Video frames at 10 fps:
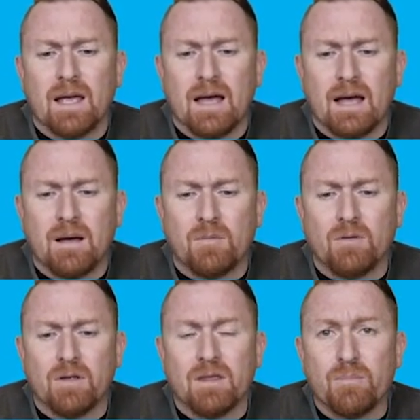um,
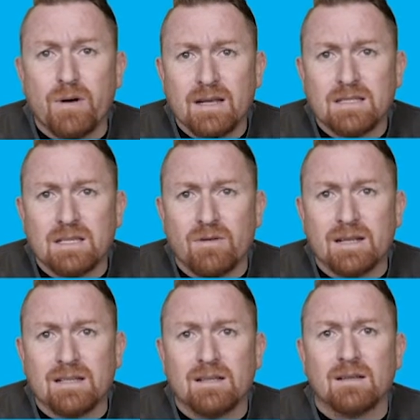although the pregnancy
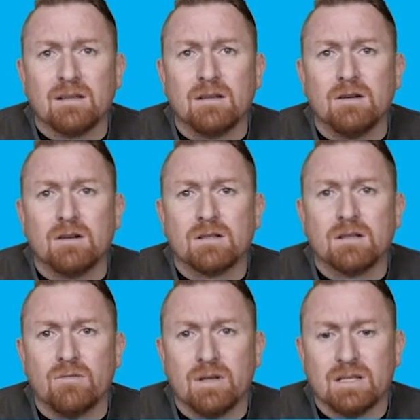rate did not
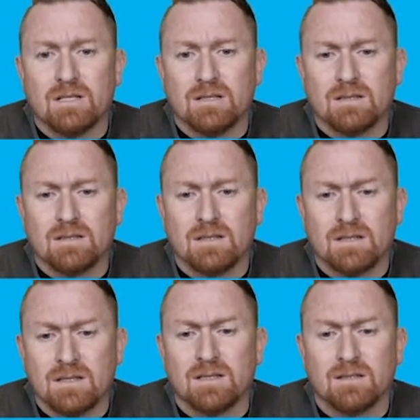reach
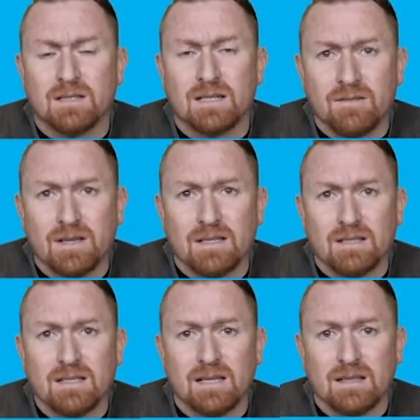statistical
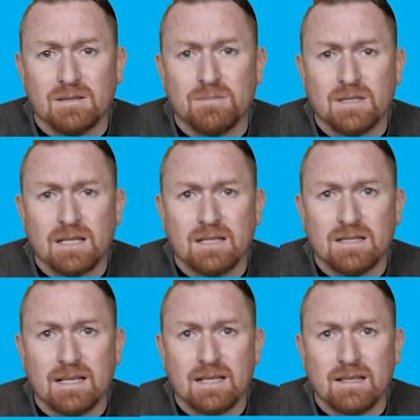significance in this particular
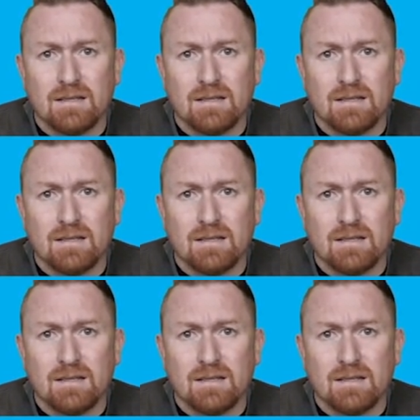study.